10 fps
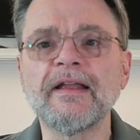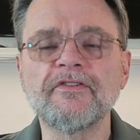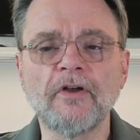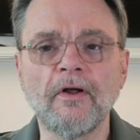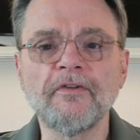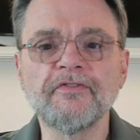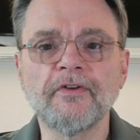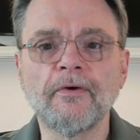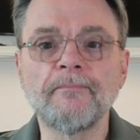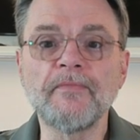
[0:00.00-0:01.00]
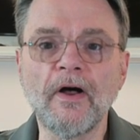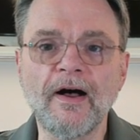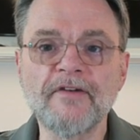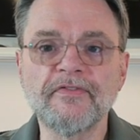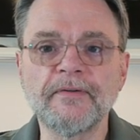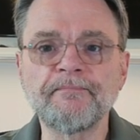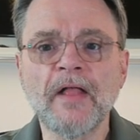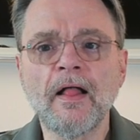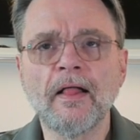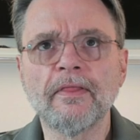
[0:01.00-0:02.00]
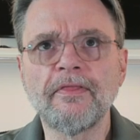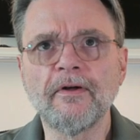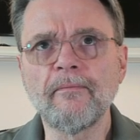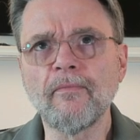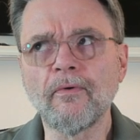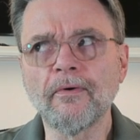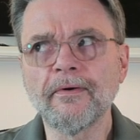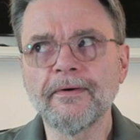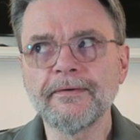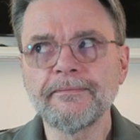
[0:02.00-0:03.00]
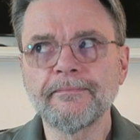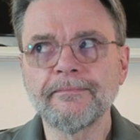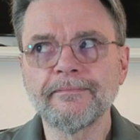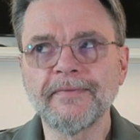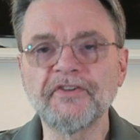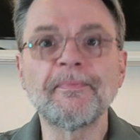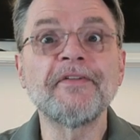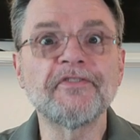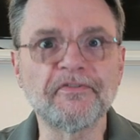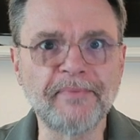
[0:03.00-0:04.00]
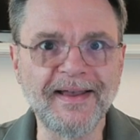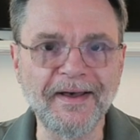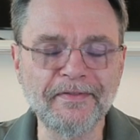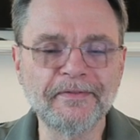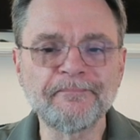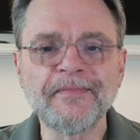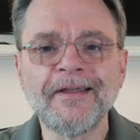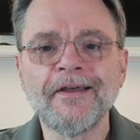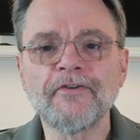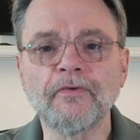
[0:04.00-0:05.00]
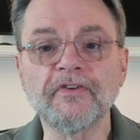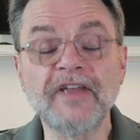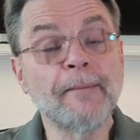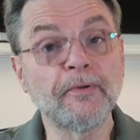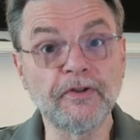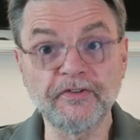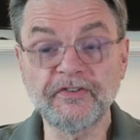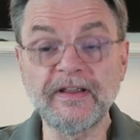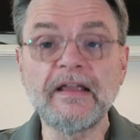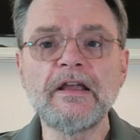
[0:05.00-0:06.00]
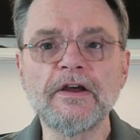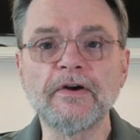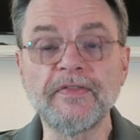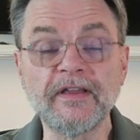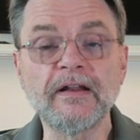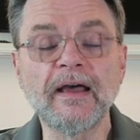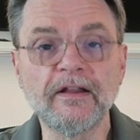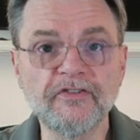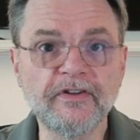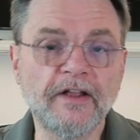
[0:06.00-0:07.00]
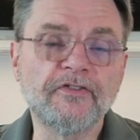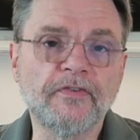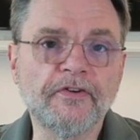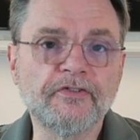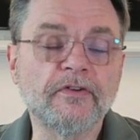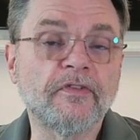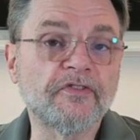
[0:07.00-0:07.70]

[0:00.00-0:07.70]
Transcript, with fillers: it's also often the more expensive path. For example, you'll see here in the United States version of the